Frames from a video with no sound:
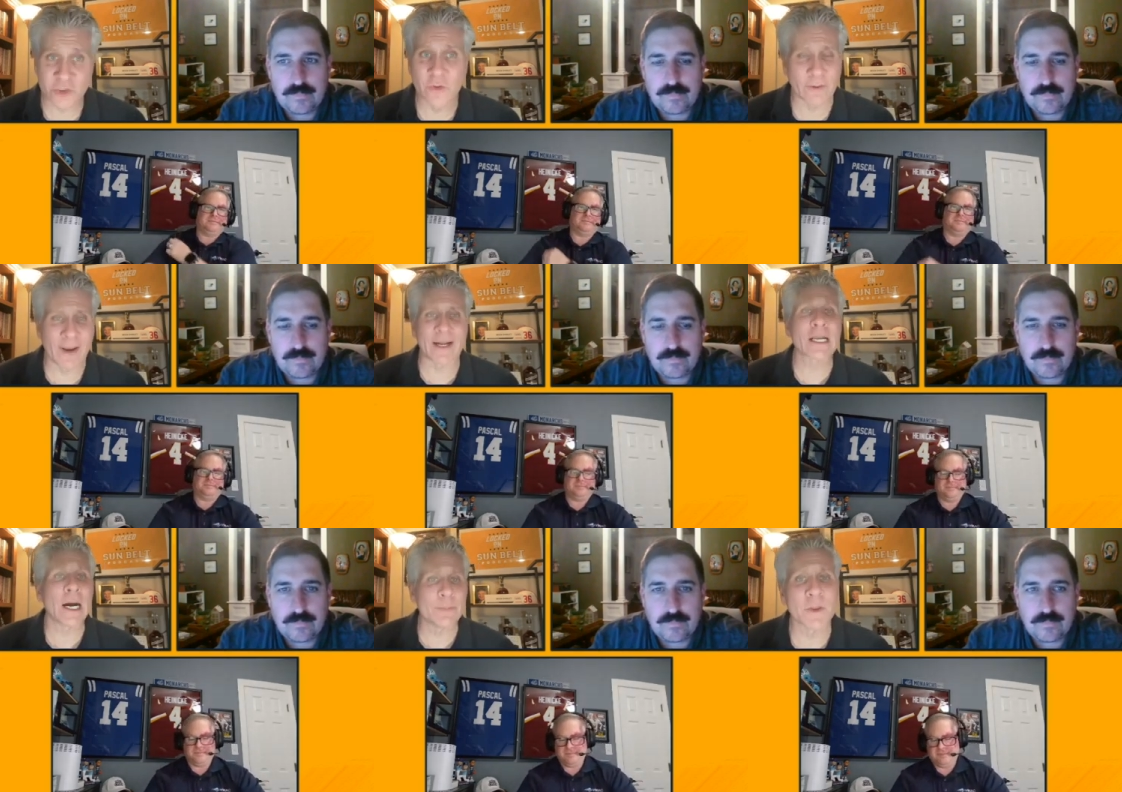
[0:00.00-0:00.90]
Speaker 1: ran a couple
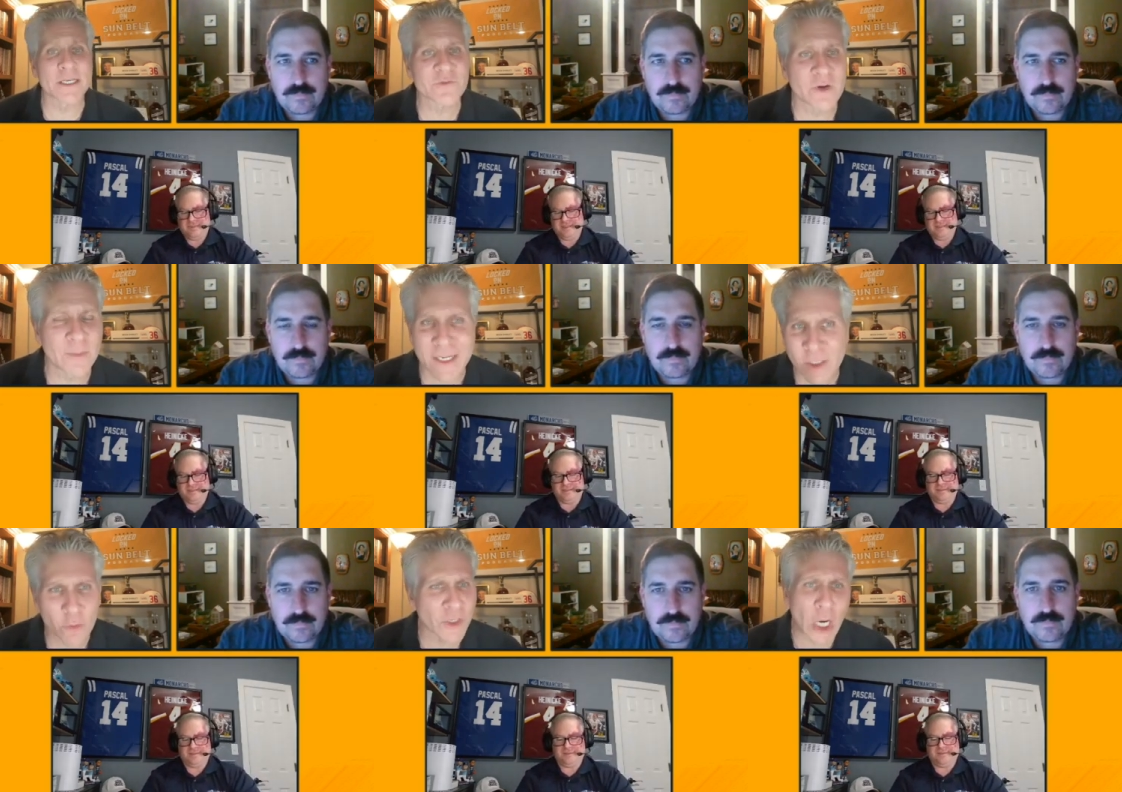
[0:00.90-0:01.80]
plays for him. I know
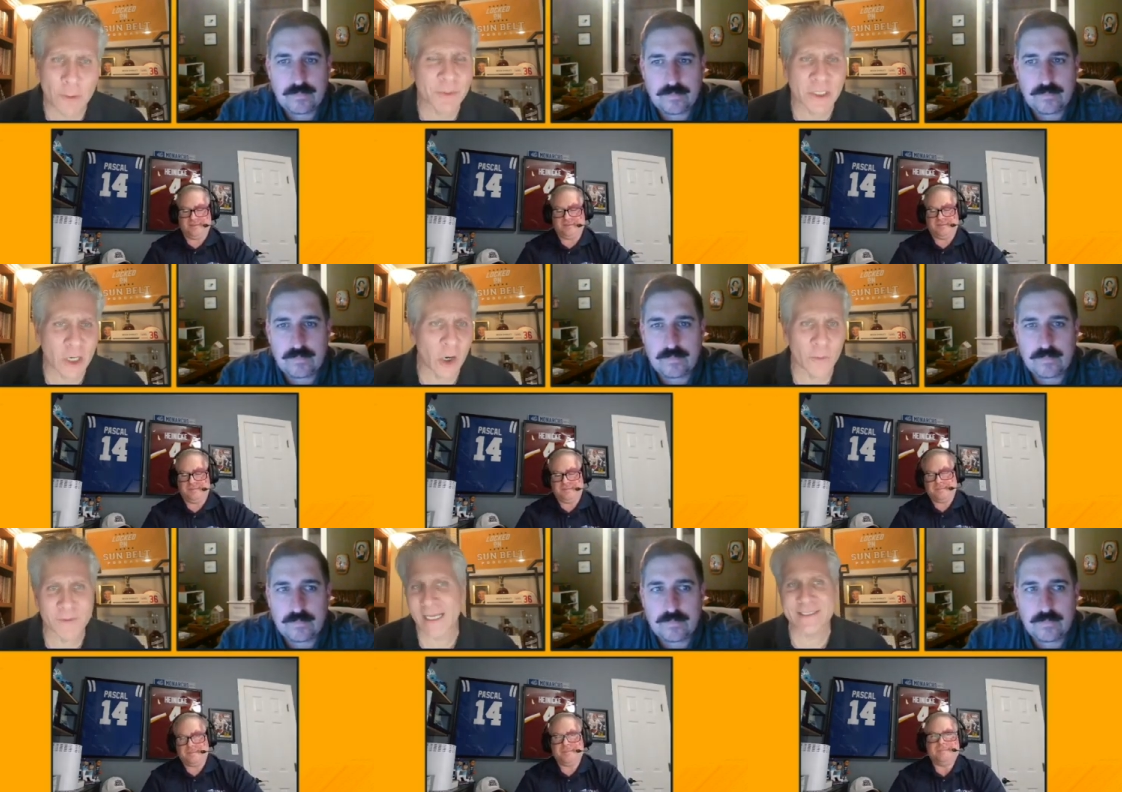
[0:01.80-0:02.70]
the RPO, but
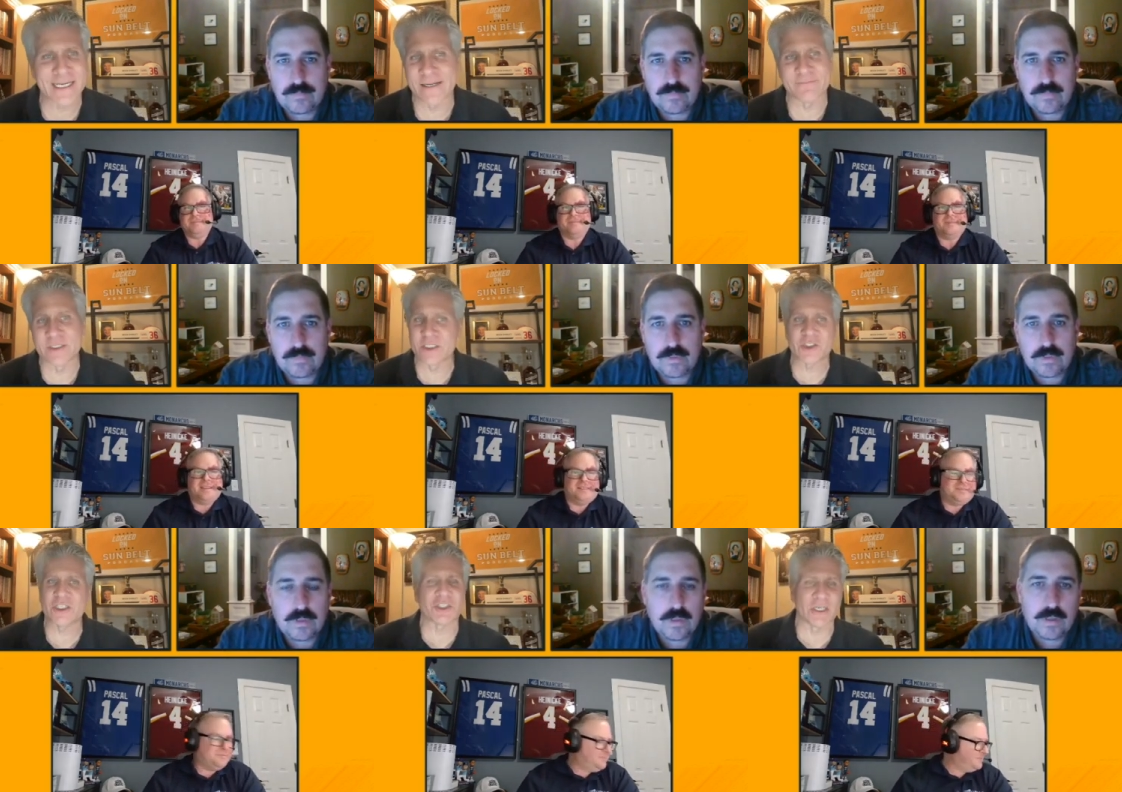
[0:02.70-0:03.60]
that's kind of a
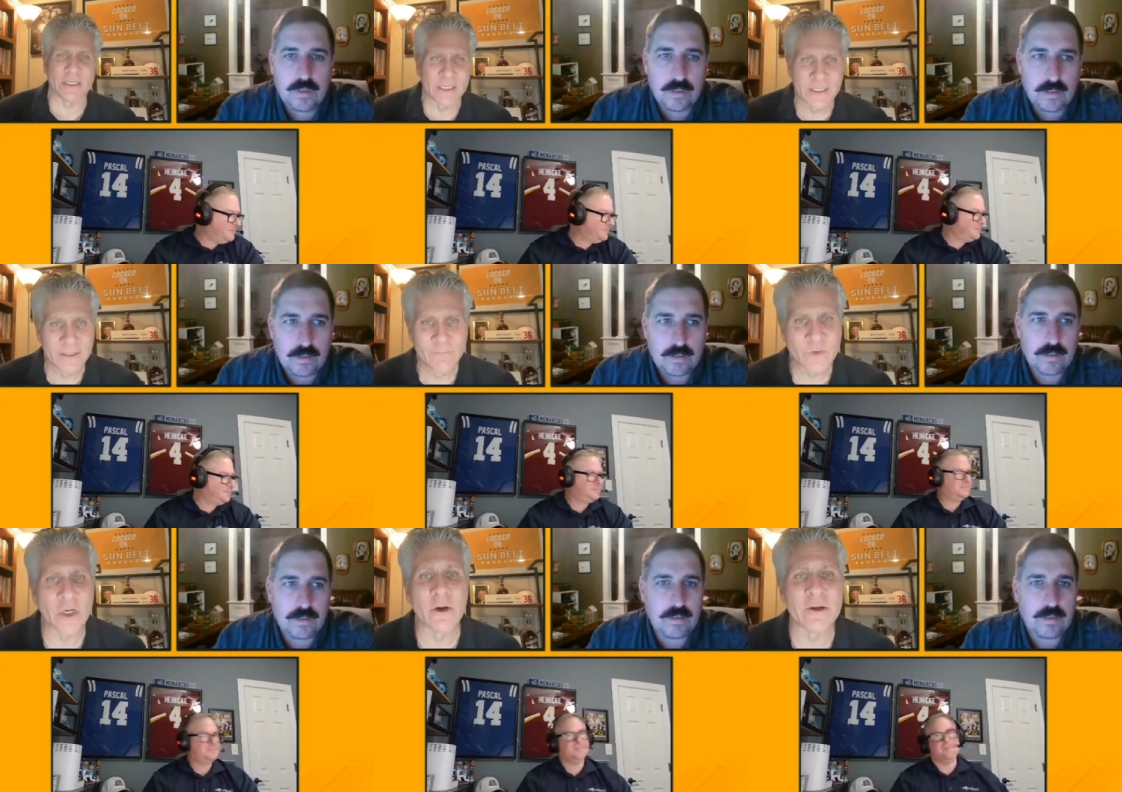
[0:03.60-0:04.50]
decision you
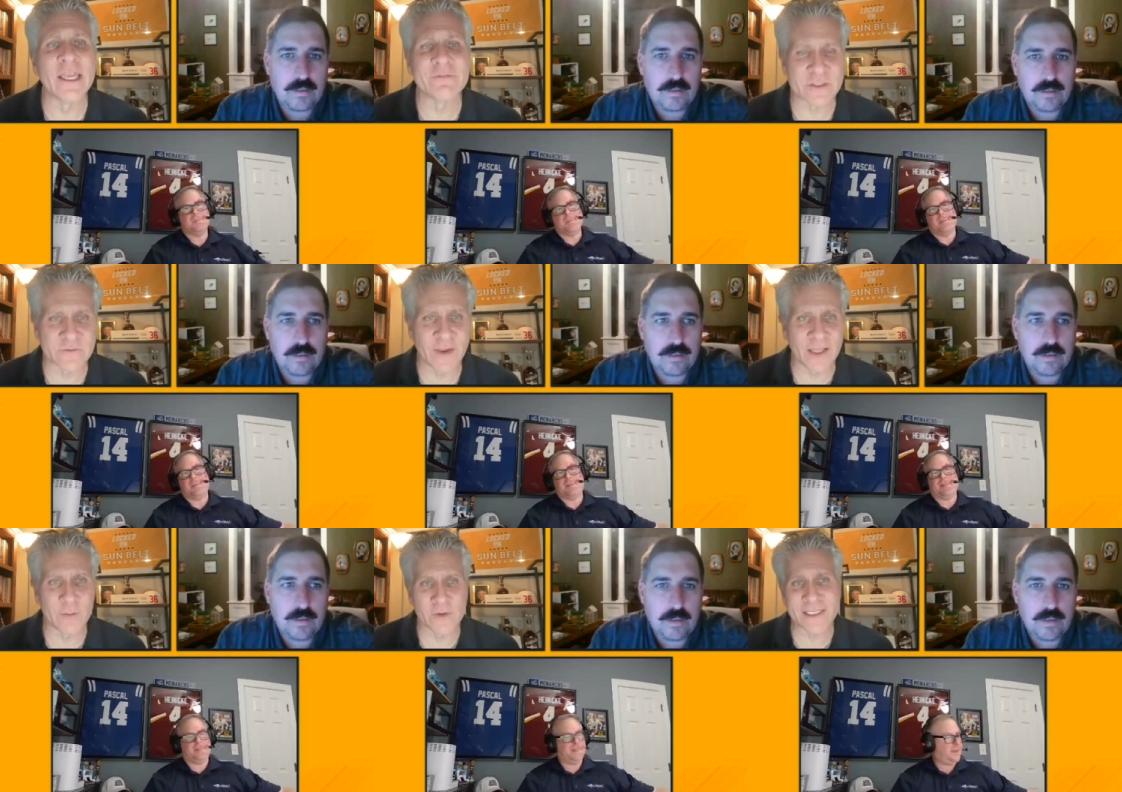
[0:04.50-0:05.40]
know, if it's
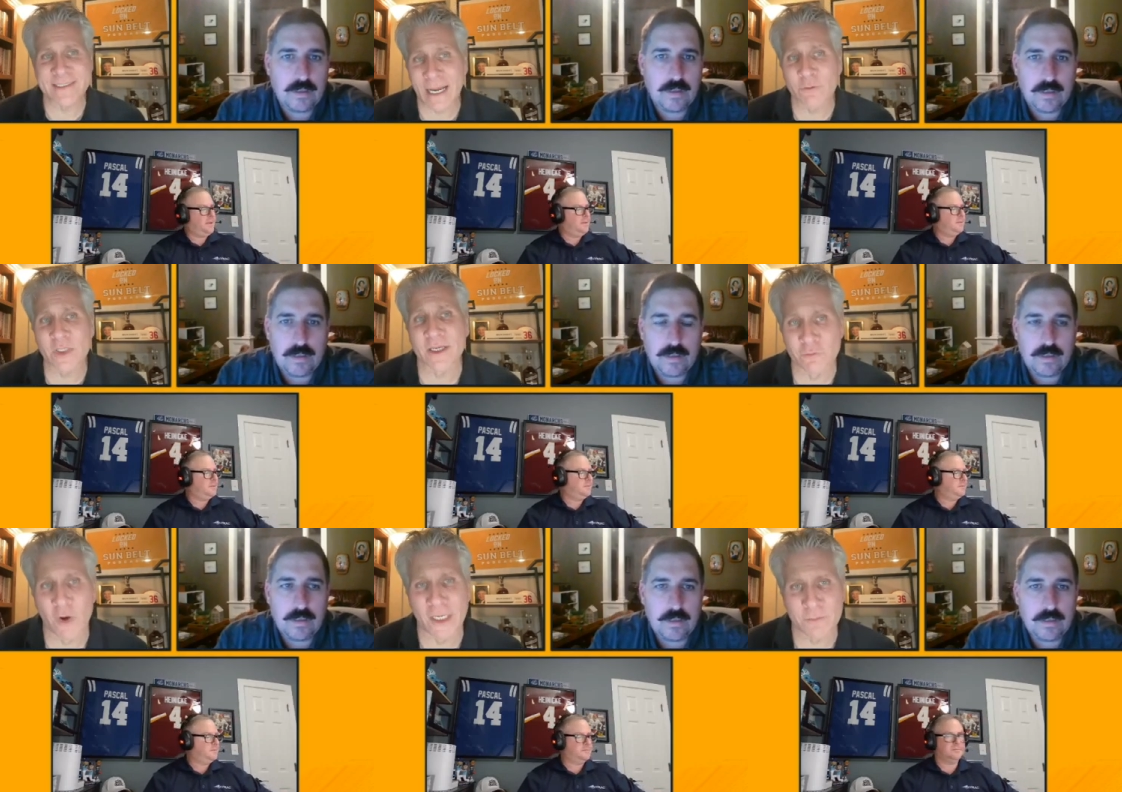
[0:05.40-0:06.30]
available, that's not really a
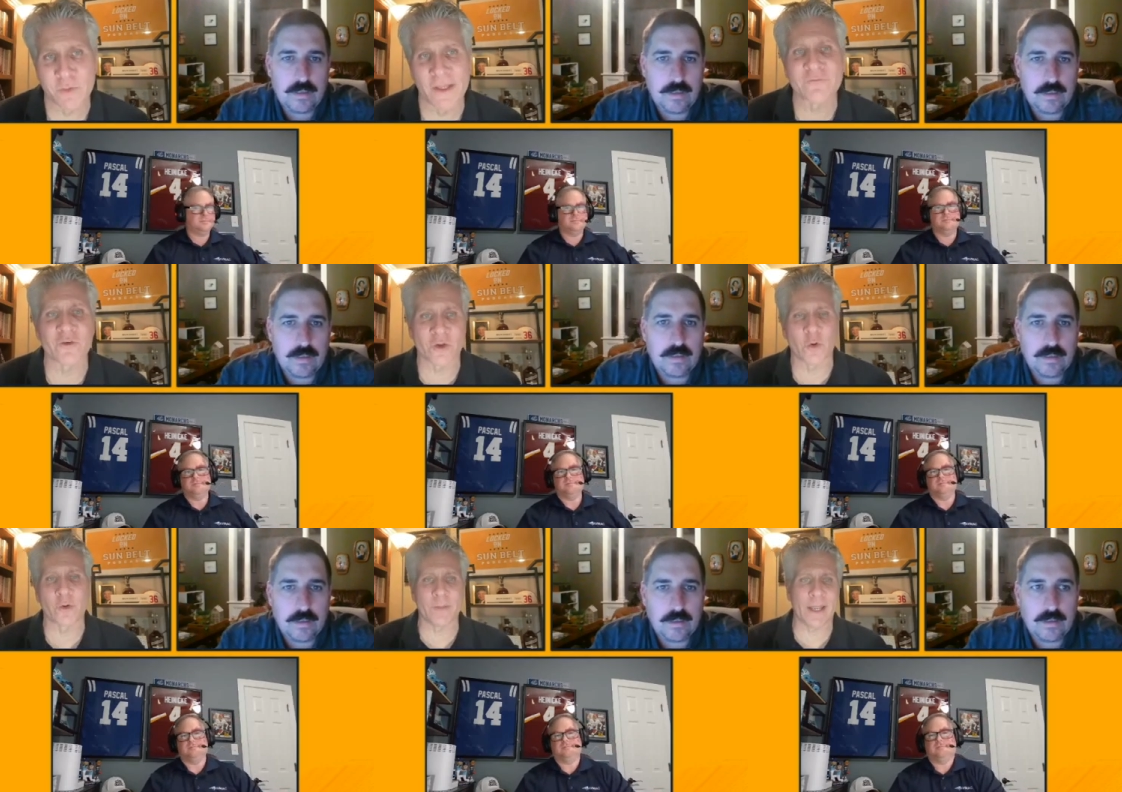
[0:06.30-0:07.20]
running play for the
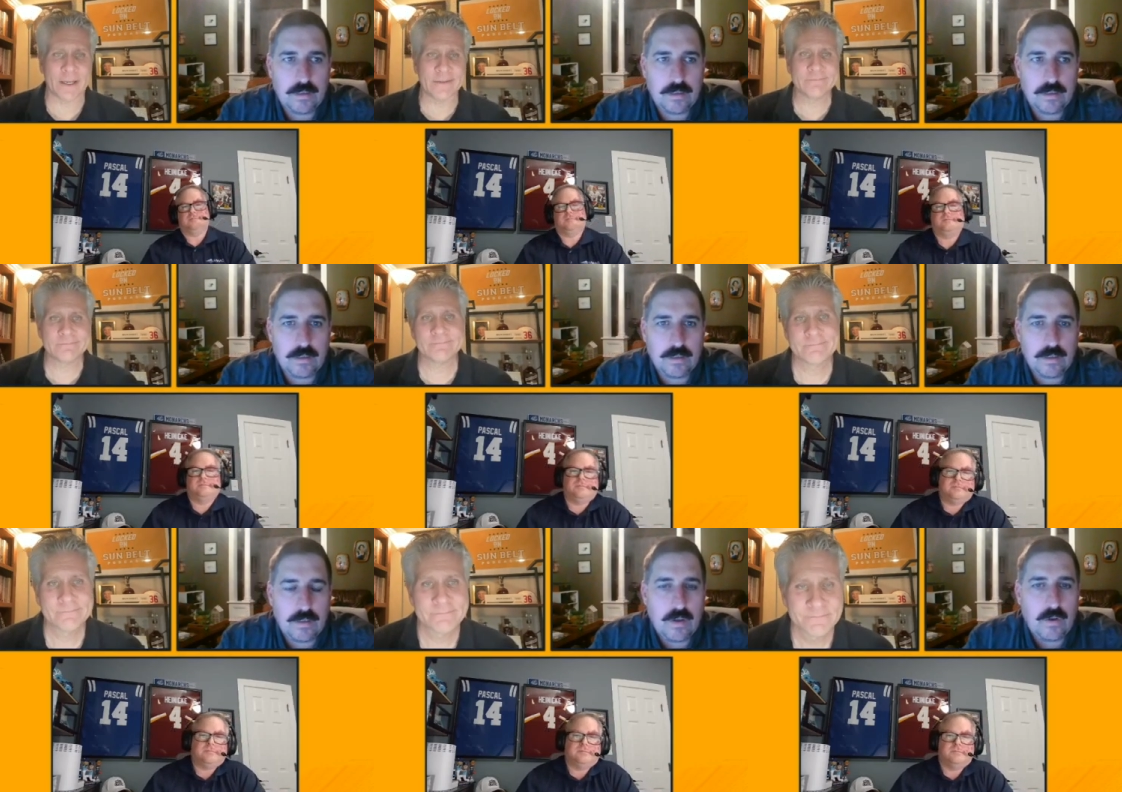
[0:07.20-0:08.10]
quarterback.
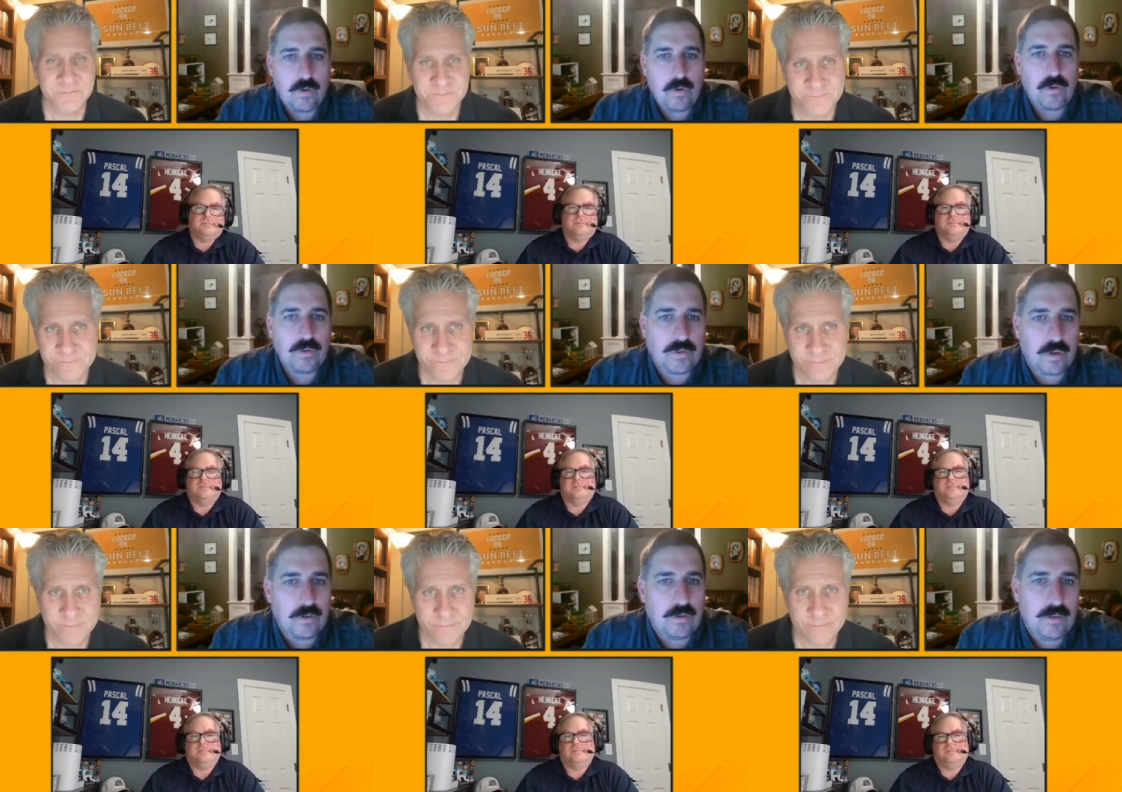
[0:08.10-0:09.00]

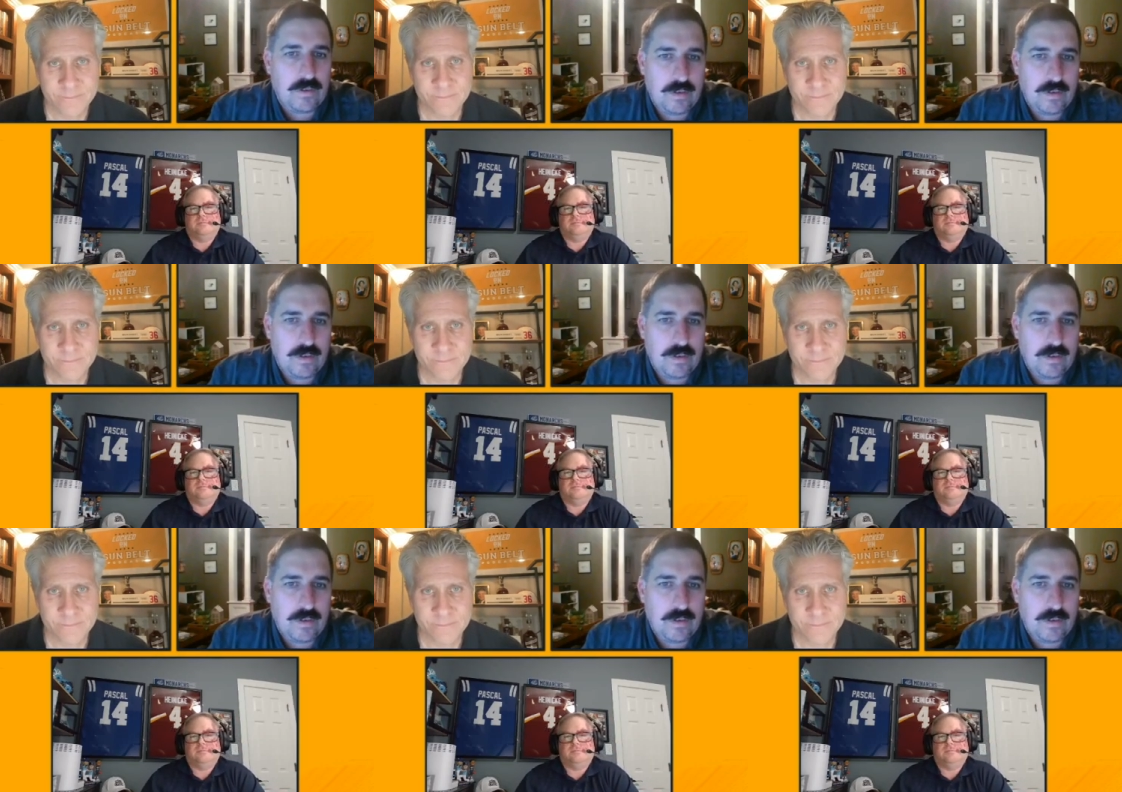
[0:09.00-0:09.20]
Speaker 2: So